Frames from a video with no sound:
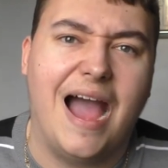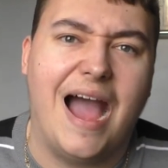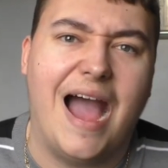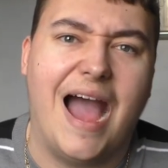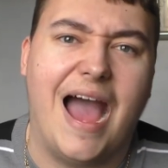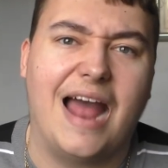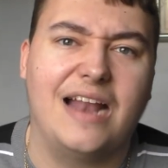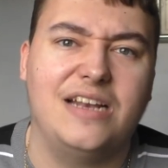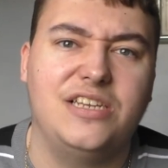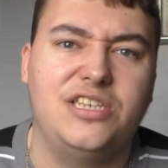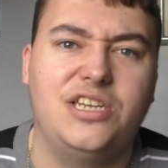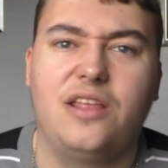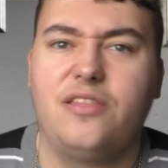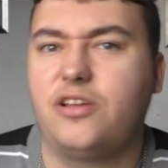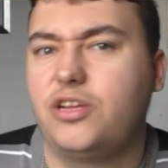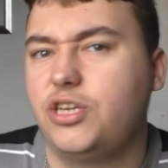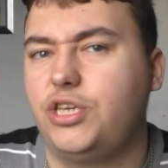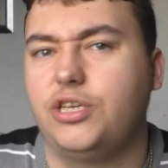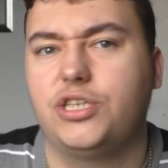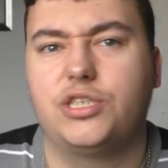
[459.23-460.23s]
And, you know, they
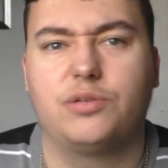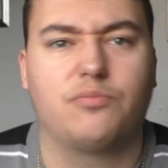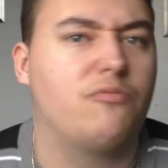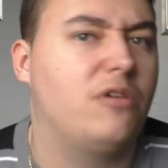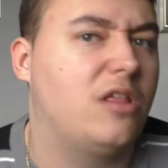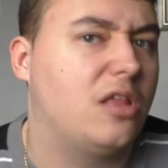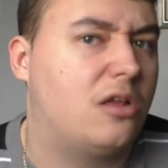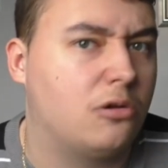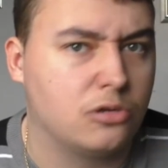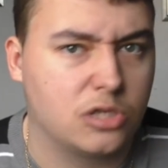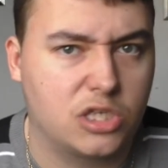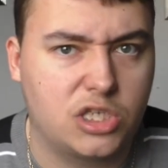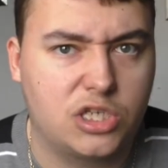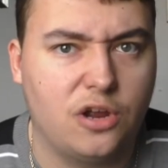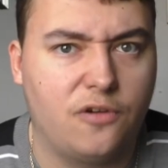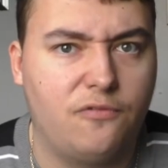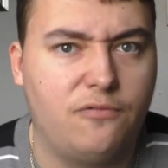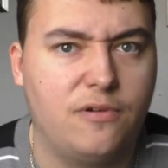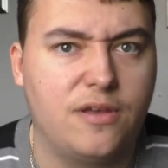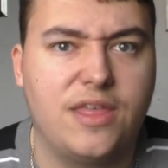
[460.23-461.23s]
could do some really cool
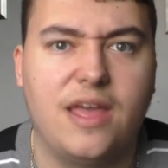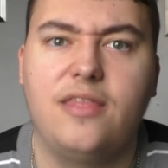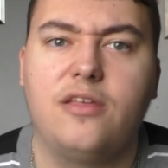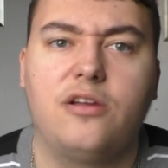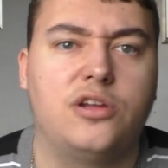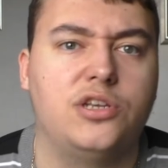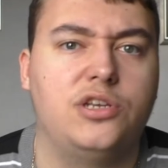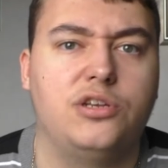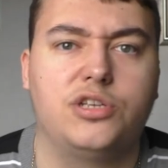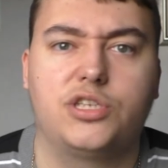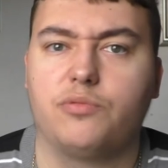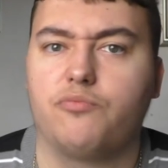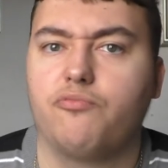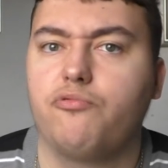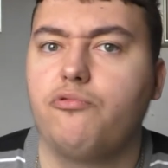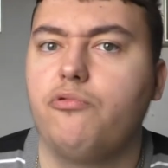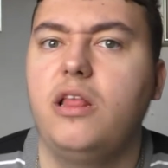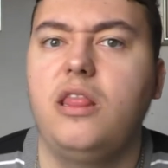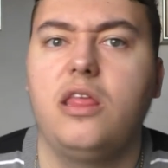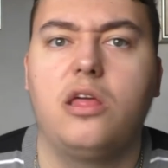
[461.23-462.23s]
stuff with it. They could do some
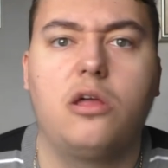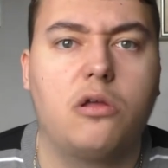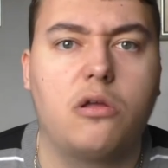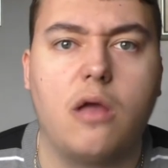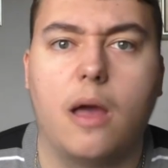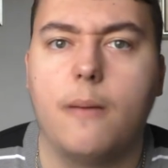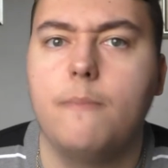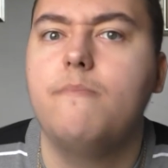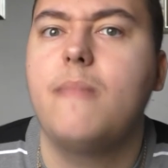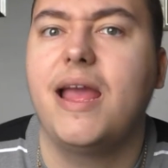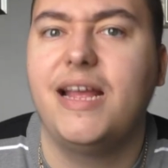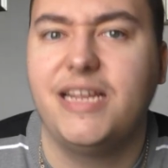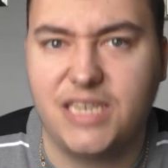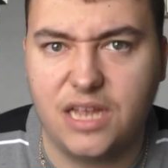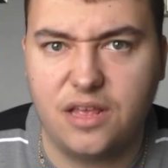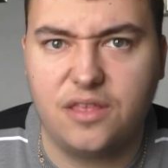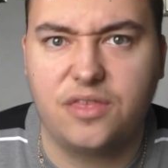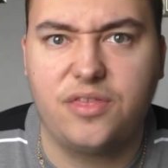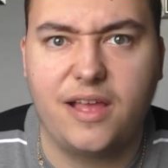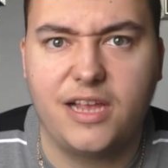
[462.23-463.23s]
really
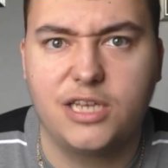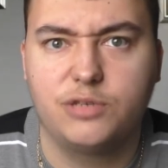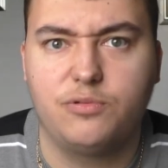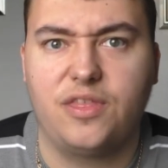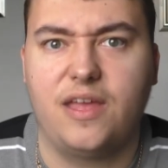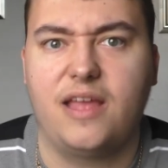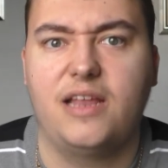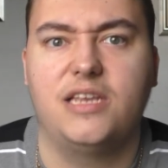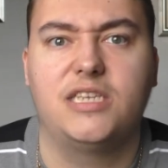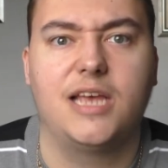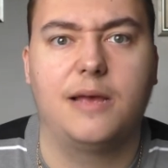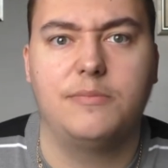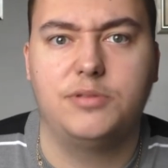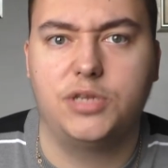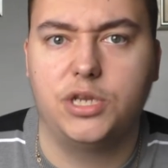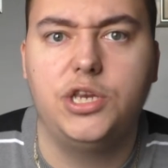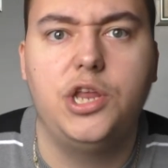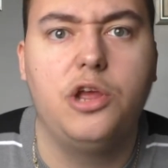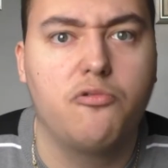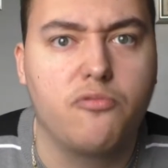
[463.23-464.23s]
amazing things with it in terms
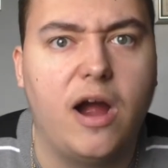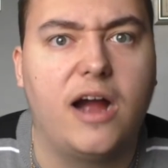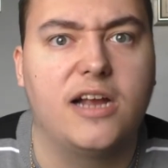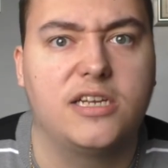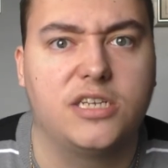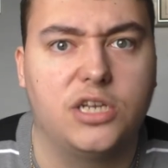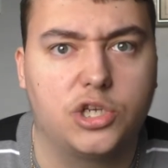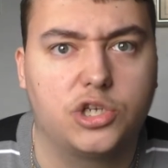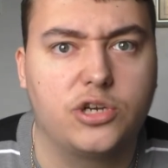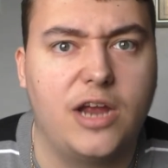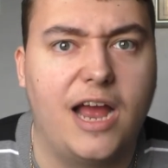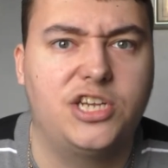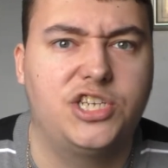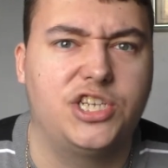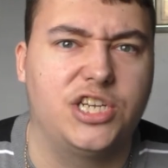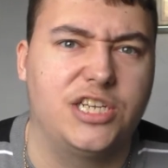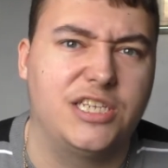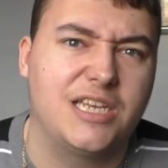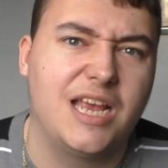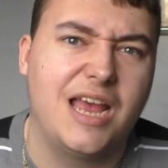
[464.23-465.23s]
of new rides and
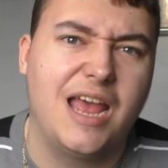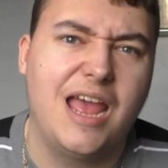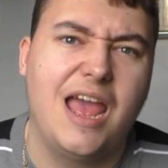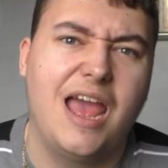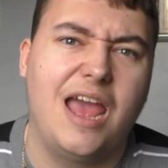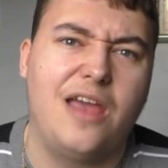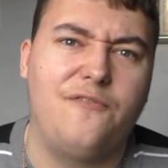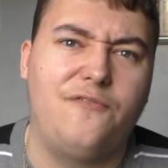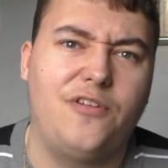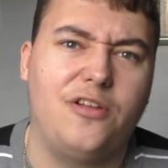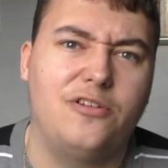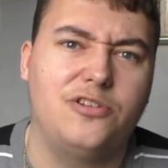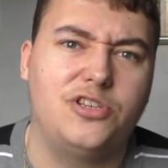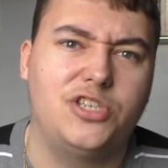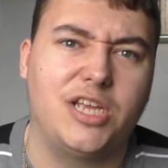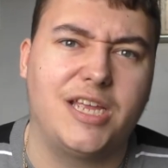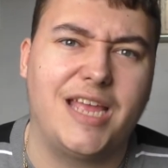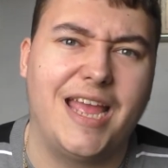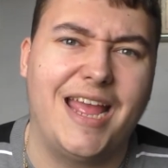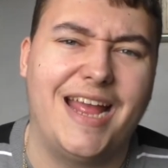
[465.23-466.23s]
attractions in
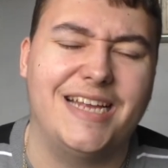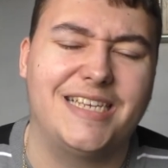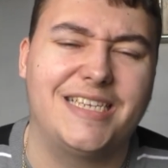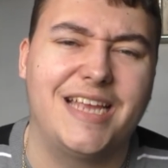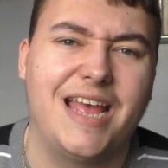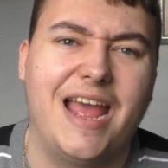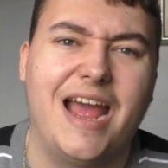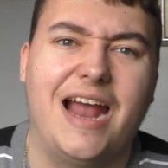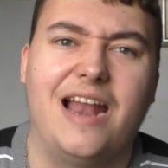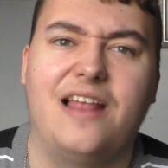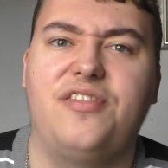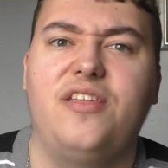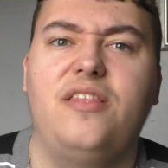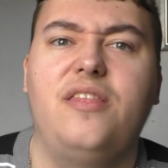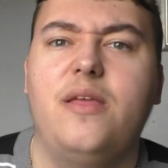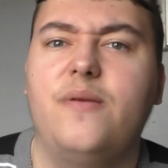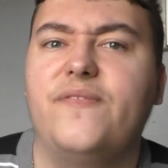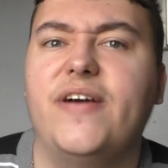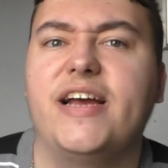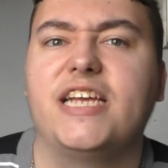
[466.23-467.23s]
future years. And I think
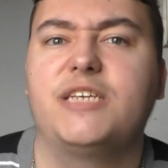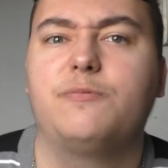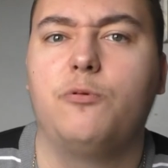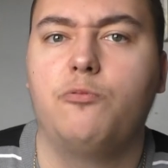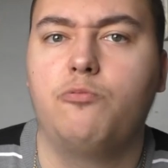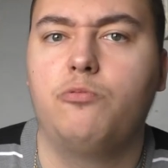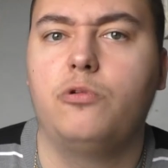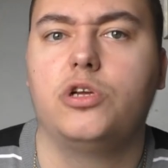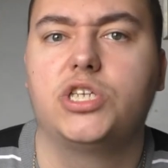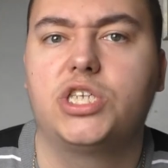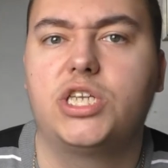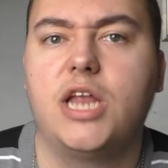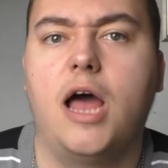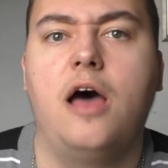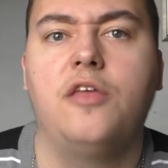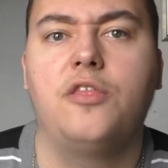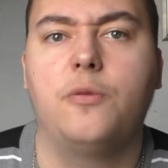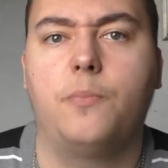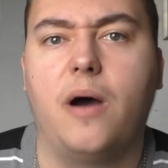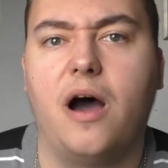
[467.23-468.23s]
the investment will
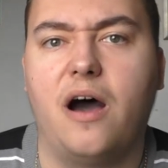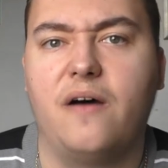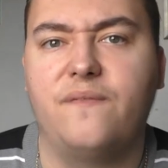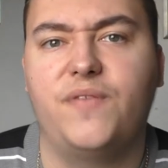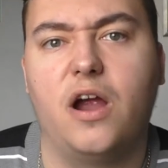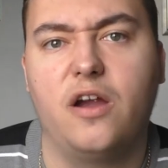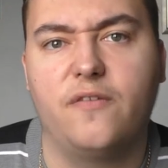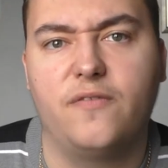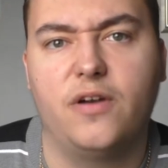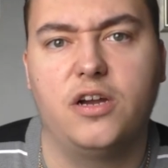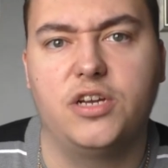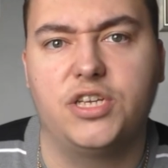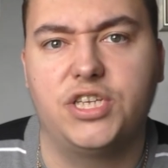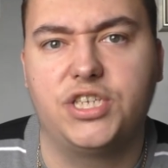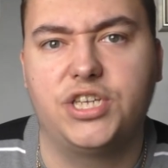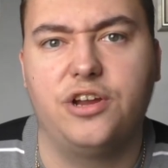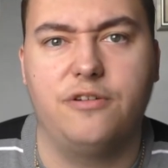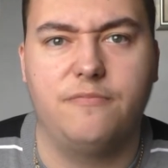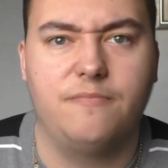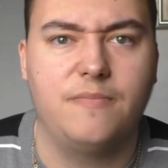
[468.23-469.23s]
start at the park very, very
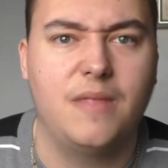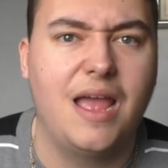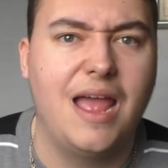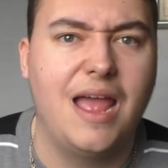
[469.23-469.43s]
soon.